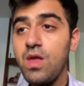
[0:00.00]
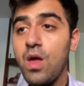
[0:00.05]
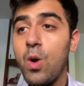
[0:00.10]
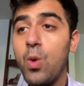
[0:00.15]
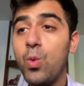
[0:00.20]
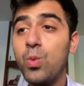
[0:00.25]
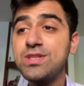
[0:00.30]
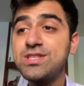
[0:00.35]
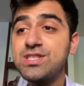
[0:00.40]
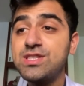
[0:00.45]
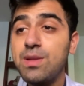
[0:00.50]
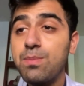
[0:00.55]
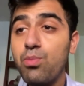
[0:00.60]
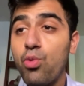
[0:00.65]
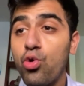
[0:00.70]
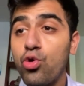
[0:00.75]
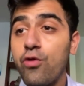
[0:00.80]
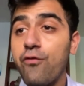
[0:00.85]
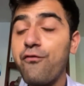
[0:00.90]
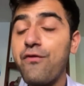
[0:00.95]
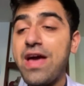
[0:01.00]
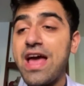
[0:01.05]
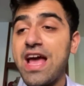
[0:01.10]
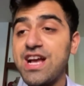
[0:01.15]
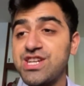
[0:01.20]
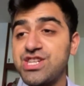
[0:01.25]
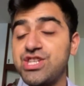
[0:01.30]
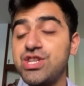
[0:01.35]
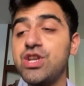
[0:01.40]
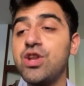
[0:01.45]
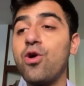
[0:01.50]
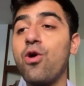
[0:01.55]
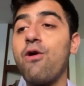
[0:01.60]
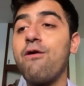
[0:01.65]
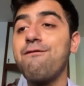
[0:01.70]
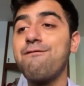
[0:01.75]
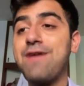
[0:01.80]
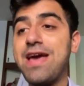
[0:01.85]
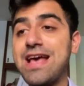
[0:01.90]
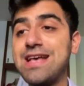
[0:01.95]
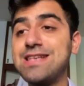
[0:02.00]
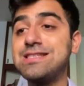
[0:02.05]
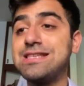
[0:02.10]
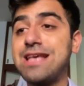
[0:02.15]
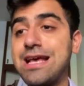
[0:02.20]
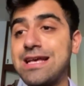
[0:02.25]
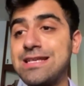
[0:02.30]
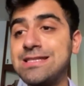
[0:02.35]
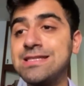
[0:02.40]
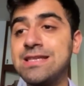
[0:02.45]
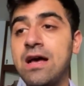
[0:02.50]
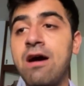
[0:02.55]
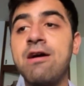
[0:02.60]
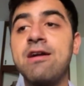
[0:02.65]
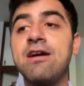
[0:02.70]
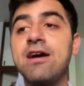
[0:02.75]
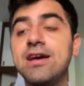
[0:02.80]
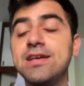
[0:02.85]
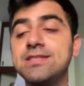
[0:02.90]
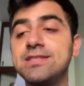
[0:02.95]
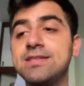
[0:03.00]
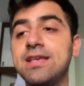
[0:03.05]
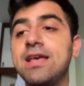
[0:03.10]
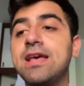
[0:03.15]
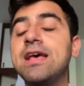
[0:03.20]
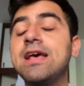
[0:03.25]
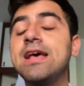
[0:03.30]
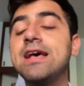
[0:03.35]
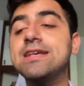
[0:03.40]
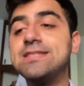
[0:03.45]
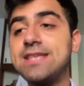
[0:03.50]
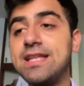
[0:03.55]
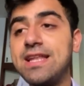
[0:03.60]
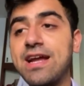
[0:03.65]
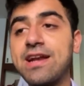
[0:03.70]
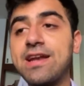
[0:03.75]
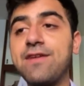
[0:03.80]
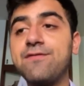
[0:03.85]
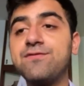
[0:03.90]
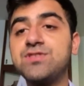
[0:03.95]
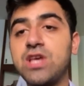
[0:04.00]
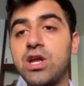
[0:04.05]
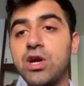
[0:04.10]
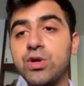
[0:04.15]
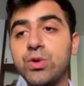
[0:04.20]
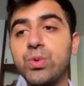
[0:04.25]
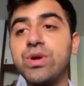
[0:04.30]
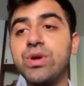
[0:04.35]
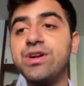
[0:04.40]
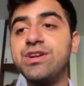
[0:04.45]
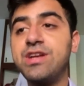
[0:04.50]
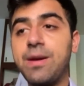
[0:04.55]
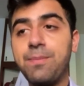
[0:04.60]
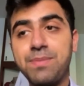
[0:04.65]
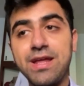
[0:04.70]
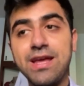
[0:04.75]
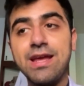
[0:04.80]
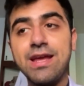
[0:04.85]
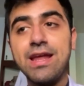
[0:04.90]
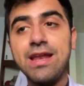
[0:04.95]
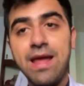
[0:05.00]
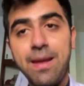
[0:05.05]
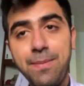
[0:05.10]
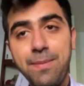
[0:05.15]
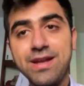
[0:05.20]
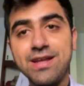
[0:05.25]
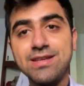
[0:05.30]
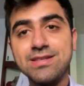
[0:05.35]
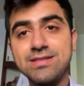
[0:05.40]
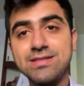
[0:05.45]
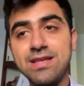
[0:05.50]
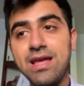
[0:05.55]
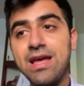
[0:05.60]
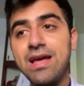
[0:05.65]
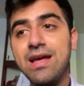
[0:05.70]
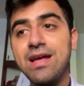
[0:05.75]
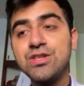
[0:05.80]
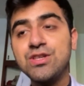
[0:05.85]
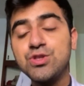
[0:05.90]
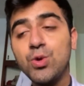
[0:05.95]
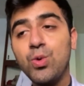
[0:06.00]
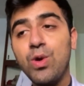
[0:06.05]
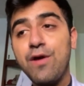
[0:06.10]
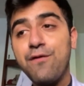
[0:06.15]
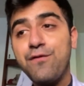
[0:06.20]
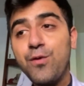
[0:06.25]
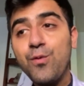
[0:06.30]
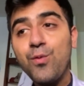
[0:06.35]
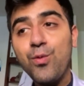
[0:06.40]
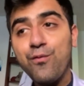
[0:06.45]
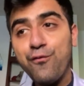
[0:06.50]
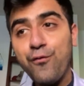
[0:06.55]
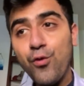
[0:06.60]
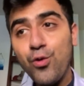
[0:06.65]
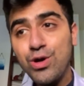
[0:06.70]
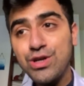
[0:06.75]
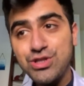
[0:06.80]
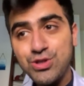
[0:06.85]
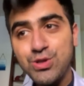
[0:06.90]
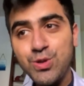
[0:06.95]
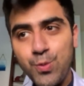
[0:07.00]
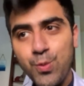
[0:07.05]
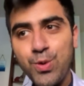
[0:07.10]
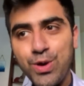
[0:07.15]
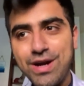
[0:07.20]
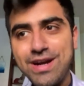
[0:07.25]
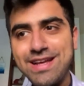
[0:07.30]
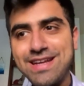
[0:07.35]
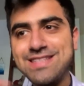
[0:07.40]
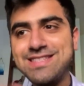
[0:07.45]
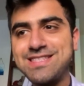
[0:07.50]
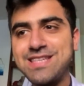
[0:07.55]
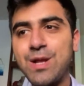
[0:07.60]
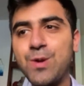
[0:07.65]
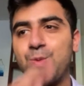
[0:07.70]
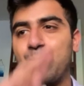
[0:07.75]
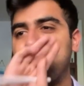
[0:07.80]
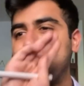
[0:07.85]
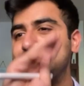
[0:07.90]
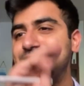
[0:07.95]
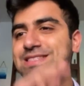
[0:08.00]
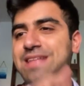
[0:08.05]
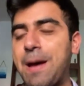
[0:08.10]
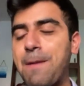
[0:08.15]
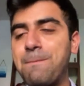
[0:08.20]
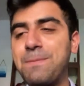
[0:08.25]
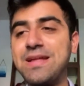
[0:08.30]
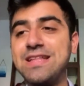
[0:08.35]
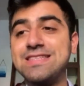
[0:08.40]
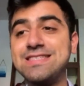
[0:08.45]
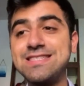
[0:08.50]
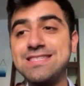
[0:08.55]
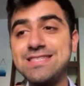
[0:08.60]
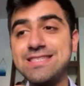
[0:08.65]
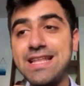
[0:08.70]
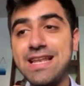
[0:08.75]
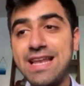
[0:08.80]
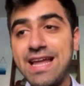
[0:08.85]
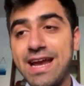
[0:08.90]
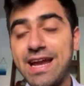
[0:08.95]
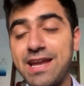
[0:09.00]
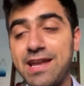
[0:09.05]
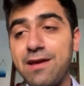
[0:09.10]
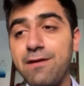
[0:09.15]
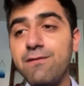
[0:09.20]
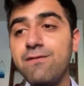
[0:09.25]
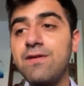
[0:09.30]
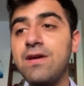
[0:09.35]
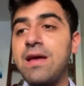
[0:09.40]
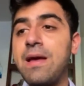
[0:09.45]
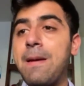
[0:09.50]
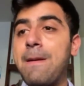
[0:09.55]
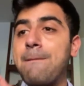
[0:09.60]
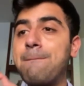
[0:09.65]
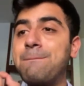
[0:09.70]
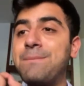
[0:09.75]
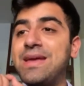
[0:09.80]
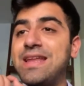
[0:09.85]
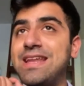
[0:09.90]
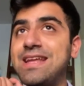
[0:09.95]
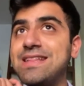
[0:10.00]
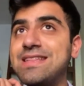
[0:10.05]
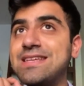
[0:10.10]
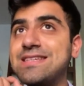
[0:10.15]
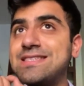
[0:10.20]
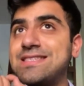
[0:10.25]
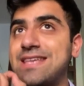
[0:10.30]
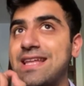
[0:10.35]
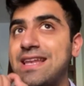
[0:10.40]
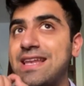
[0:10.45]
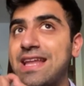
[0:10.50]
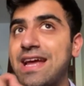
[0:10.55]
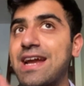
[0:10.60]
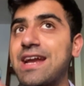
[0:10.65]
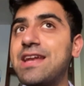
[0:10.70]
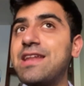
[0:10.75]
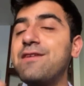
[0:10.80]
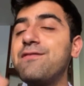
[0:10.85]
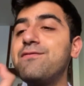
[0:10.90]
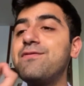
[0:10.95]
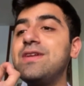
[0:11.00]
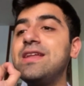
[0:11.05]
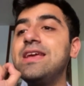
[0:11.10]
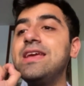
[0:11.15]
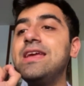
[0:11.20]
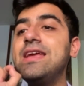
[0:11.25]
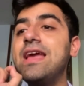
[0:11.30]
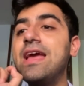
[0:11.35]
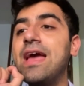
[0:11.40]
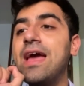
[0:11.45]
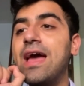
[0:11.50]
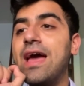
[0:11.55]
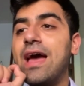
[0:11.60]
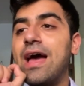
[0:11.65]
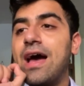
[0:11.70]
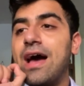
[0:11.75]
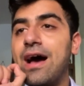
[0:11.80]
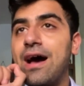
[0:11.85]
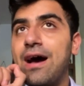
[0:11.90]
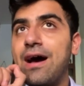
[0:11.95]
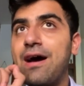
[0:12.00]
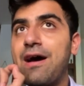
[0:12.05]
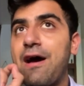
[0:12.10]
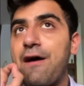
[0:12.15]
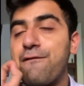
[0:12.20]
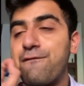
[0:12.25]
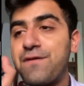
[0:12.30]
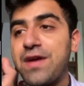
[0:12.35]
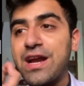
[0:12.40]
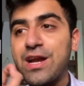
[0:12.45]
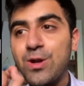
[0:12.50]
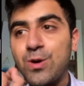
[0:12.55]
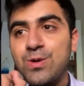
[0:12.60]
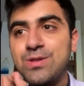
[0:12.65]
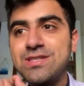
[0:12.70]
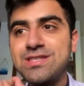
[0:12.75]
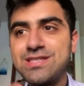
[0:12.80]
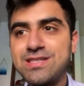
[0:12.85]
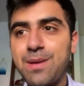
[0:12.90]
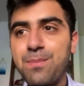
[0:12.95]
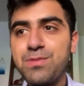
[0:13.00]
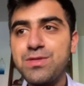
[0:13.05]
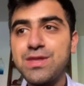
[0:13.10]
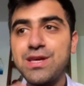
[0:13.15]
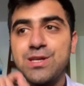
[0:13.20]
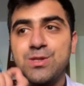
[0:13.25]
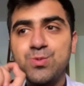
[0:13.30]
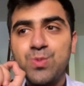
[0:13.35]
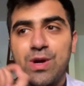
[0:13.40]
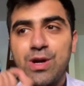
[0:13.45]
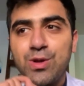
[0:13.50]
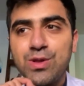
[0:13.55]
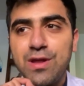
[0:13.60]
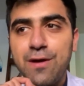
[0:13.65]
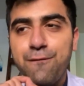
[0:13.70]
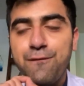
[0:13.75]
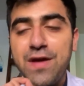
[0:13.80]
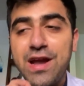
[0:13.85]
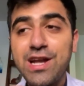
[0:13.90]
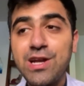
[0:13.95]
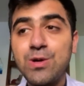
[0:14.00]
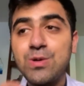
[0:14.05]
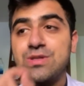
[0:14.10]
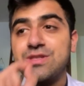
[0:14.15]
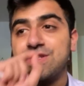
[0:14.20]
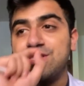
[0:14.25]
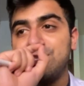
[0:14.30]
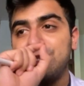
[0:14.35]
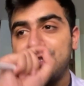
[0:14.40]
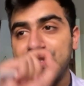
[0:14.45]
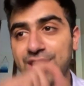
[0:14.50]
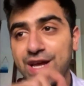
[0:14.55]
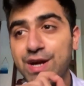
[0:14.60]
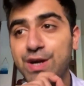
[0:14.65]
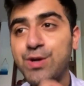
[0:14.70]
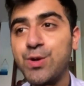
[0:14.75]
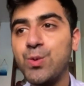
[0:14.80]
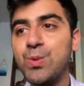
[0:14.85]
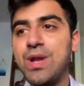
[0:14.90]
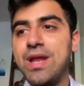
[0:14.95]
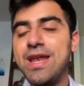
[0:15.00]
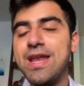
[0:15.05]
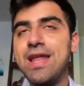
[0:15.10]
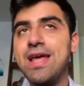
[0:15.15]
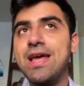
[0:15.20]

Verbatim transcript: What's the mode of action of SSRIs, selective serotonin reuptake inhibitors? So if you focus on the word itself, what does that mean? Selective, meaning they selectively uh, affect on some things. What do they affect on? Serotonin.